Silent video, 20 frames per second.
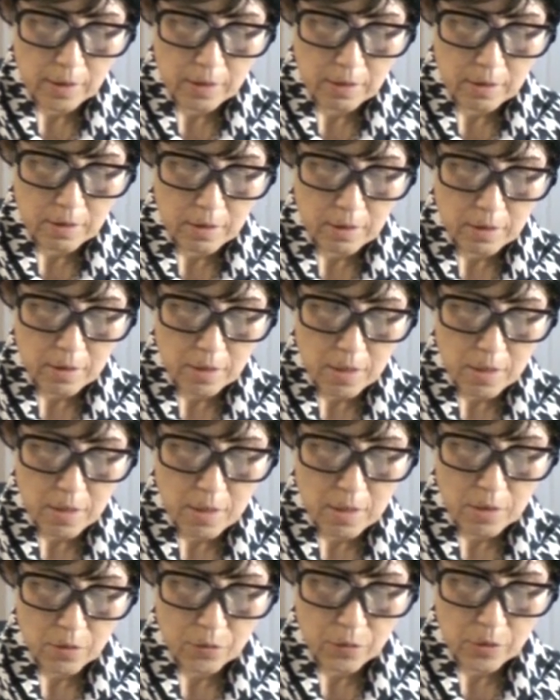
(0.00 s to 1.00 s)
And
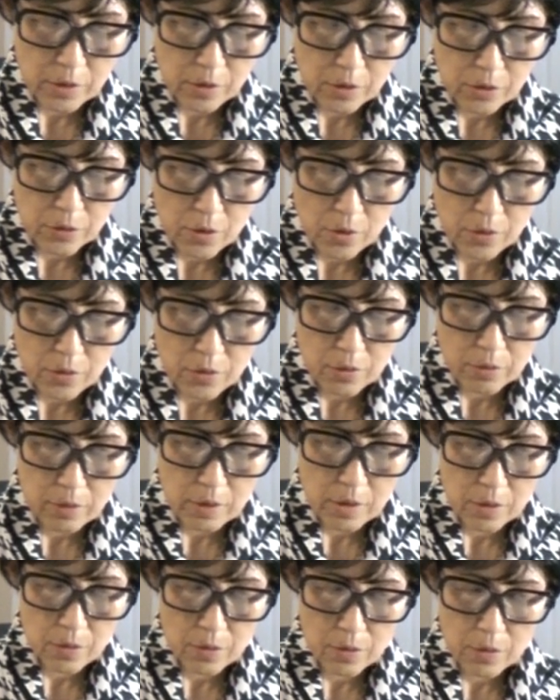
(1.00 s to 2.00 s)
here was a royal
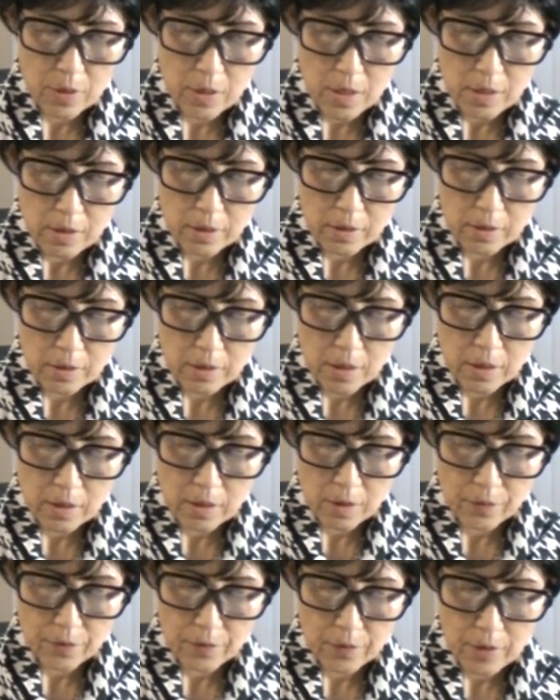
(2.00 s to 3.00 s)
kill, the son
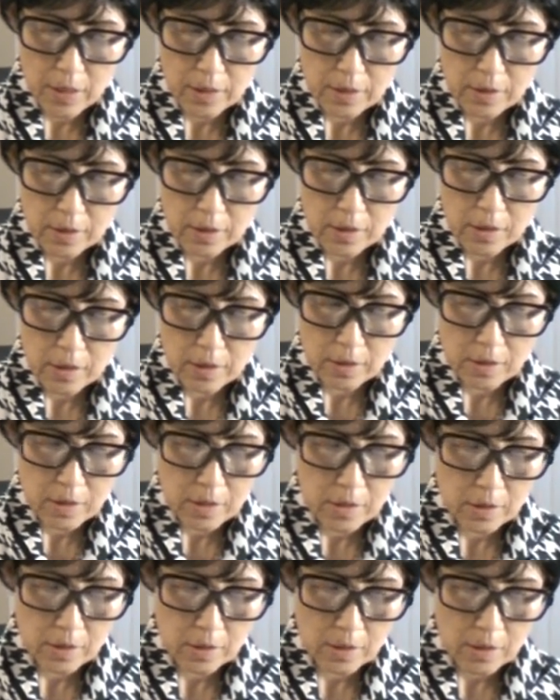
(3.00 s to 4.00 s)
of
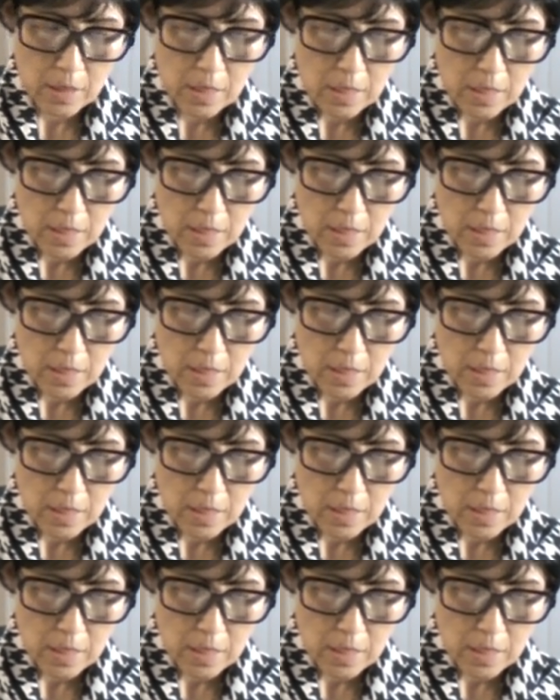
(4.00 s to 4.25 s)
Aicetes,